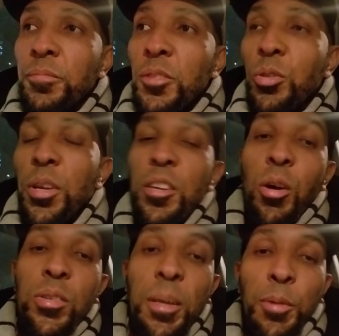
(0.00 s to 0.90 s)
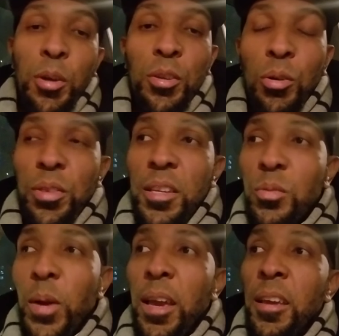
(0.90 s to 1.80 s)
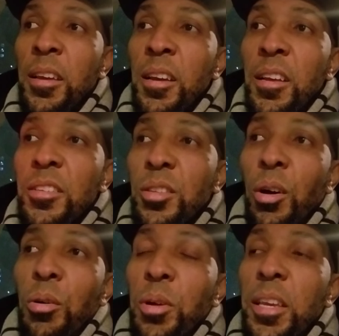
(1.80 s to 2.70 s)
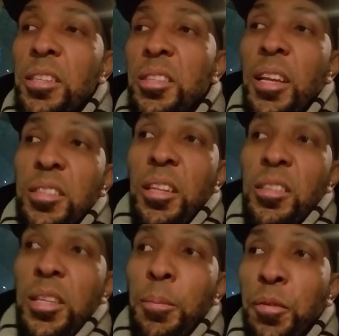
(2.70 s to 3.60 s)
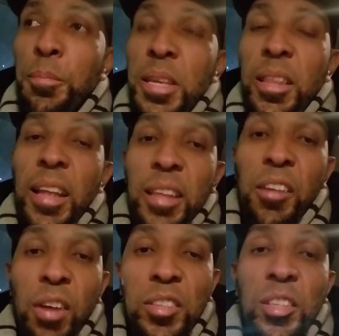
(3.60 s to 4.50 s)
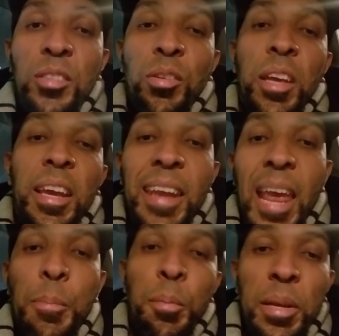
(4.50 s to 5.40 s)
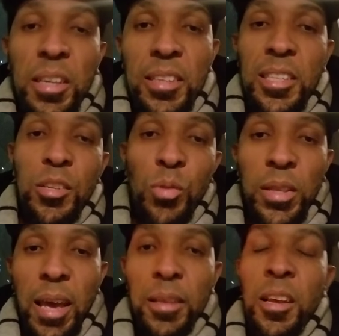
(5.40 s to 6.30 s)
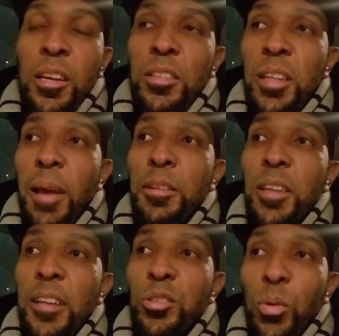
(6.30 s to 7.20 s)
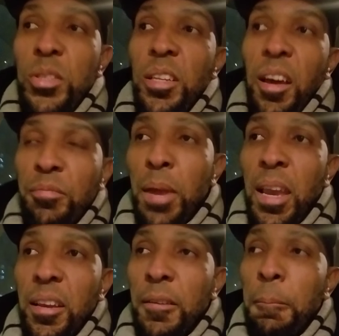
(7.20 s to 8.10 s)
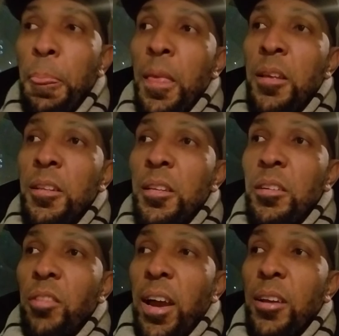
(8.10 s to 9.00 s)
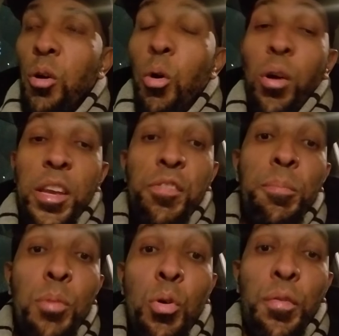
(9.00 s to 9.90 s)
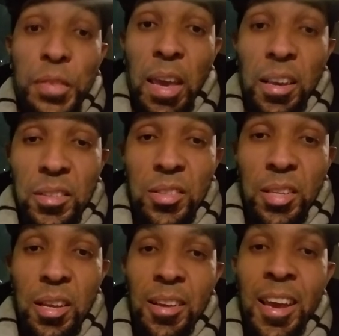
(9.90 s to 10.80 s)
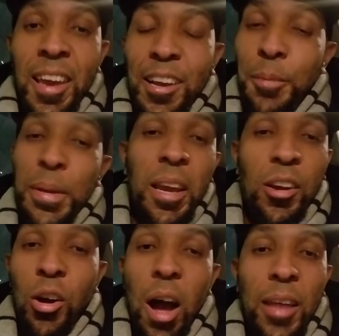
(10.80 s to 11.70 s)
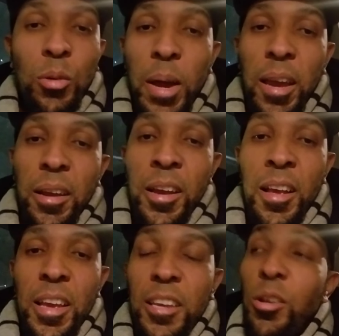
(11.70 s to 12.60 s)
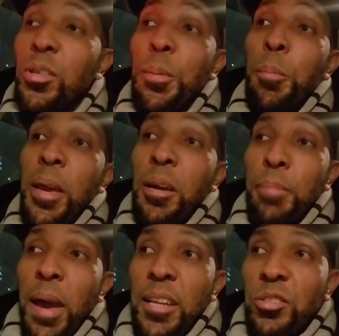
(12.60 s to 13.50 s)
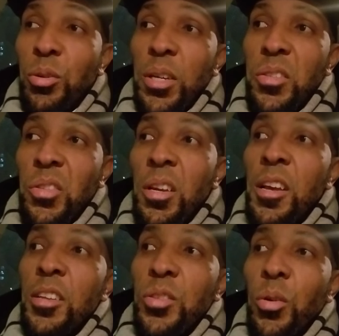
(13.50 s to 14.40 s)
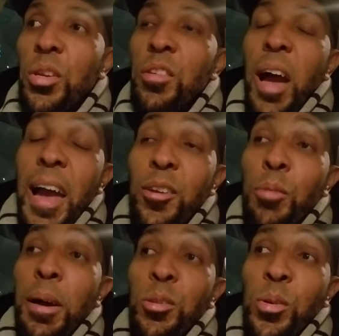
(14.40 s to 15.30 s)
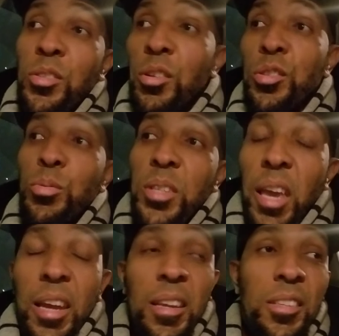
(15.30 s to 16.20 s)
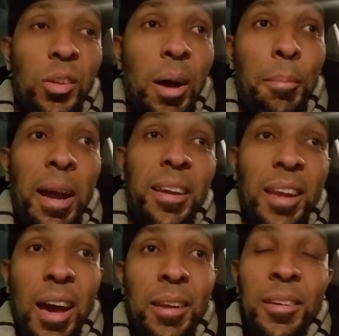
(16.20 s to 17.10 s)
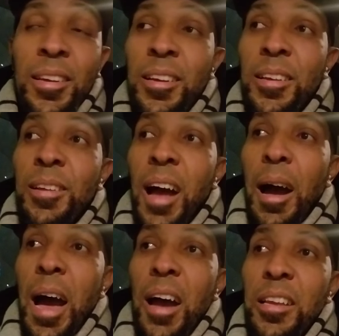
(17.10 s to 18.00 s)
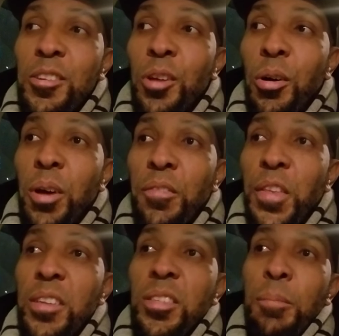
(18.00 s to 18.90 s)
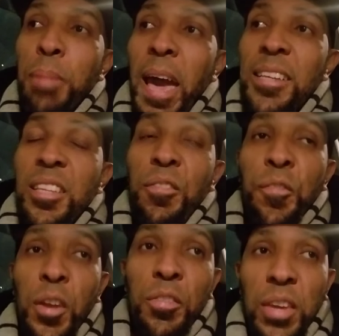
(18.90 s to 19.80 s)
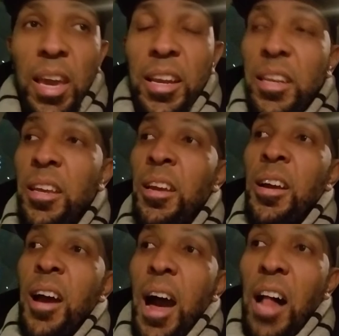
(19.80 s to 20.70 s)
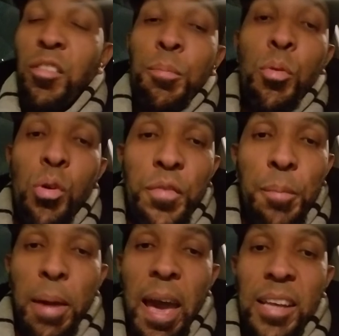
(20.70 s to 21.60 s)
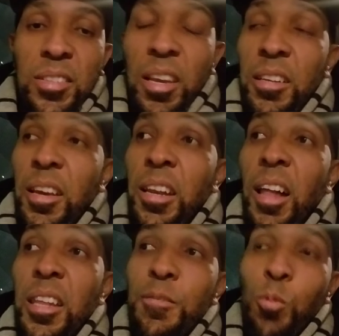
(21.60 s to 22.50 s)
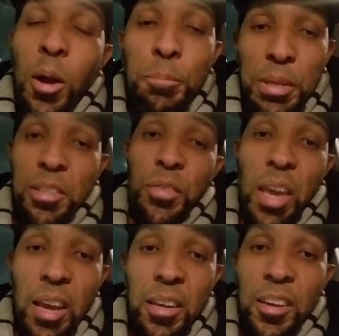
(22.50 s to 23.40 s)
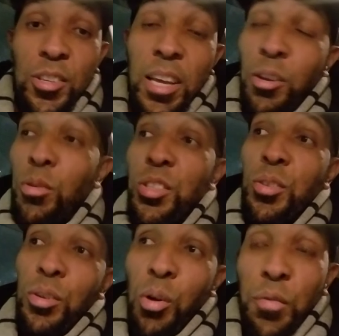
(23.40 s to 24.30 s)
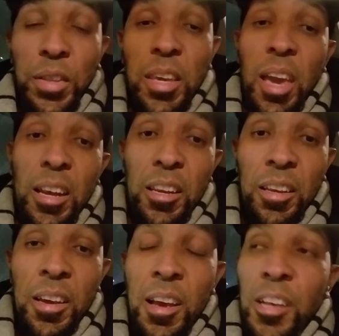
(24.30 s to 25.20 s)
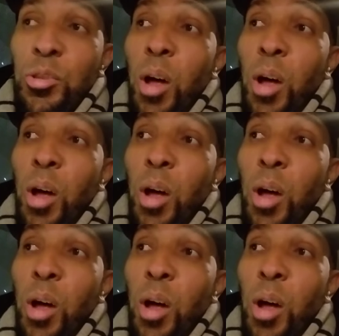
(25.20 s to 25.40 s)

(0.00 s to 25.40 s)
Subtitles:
So he knows I'm going to go this way, so he sets things up for me in that direction that's going to enable me to continue on that choice that I've made. Right? Or he removed things. It go either way. He knows I'm gonna make a bad choice, so I know my daughter's gonna choose candy, so I might not, if there's a basket full of candy, I'll remove the basket and I'll leave one piece of candy because I know she's gonna go for the candy. So